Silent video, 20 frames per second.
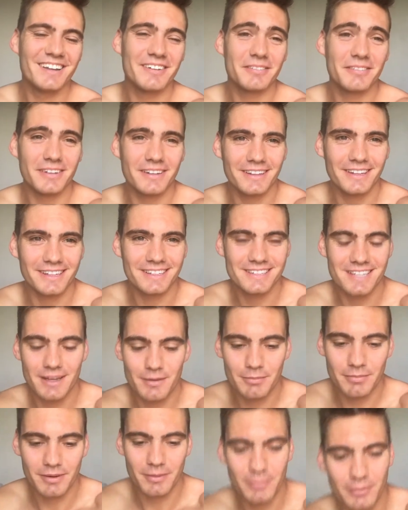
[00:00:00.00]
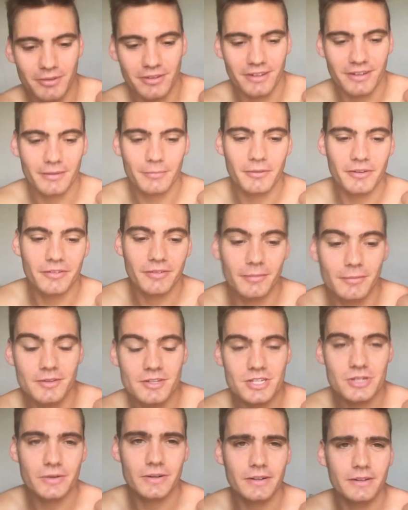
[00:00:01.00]
definitely had like 10 people look at me from the
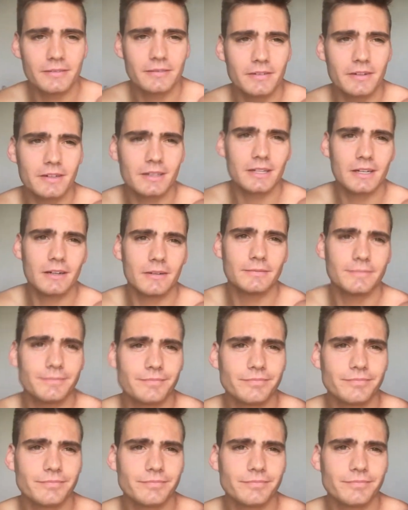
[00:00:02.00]
street right there.